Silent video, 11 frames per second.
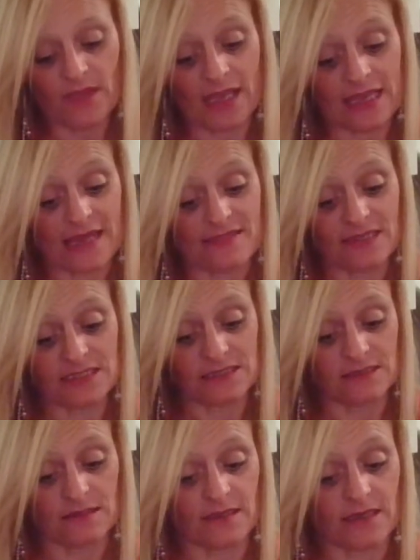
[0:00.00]
Again, this is
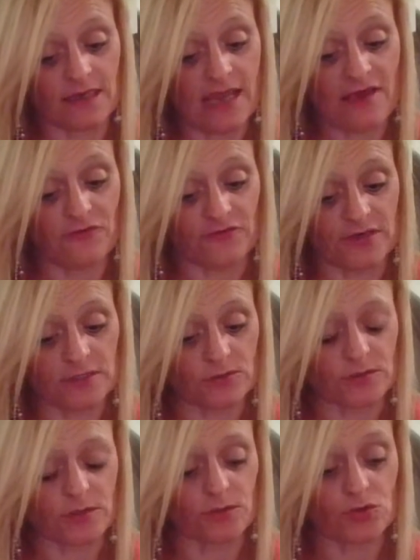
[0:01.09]
the Hierophant is
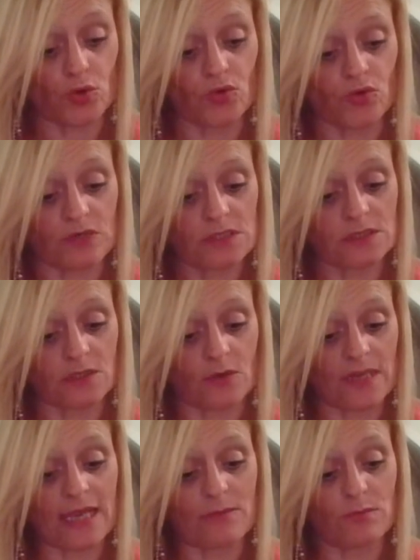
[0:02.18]
also Taurus, so
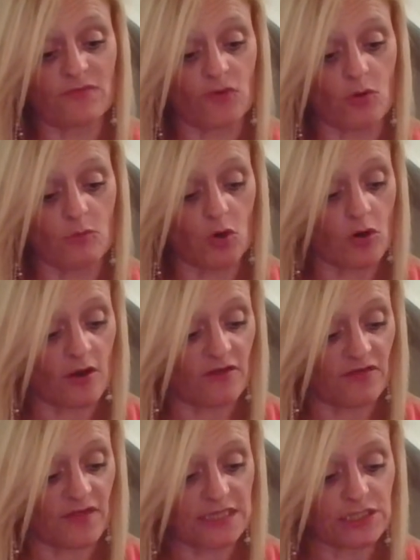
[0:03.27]
again we've got more
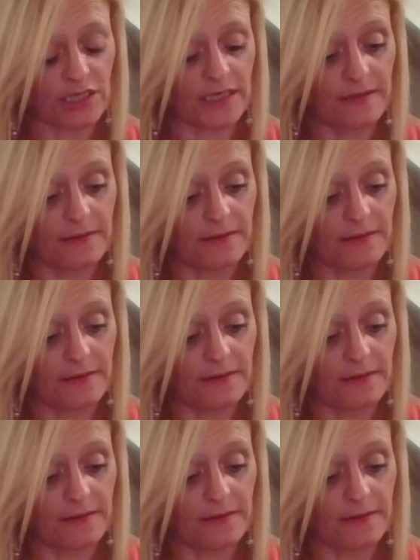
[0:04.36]
earth energy.